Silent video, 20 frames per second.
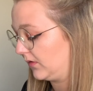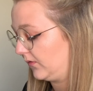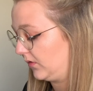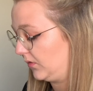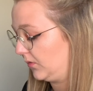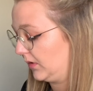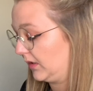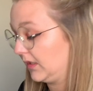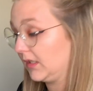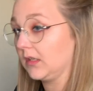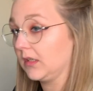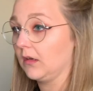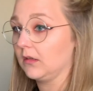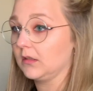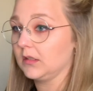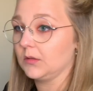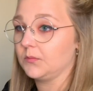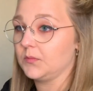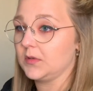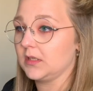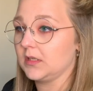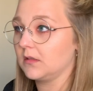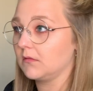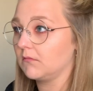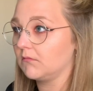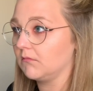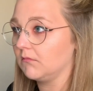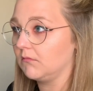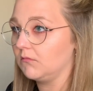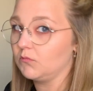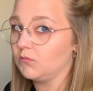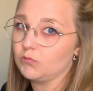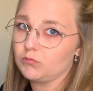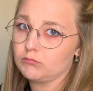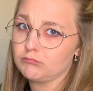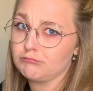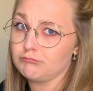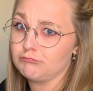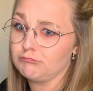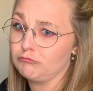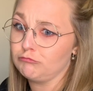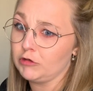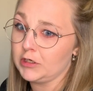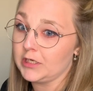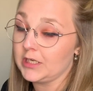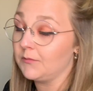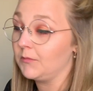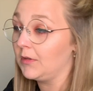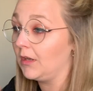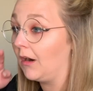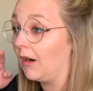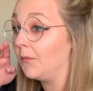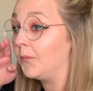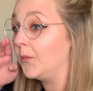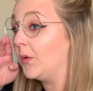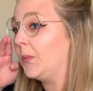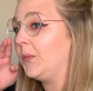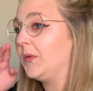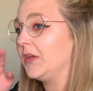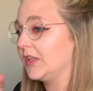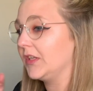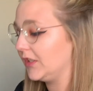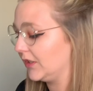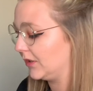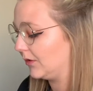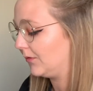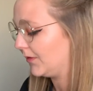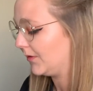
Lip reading: of all when I start up is rename the artboard, because you know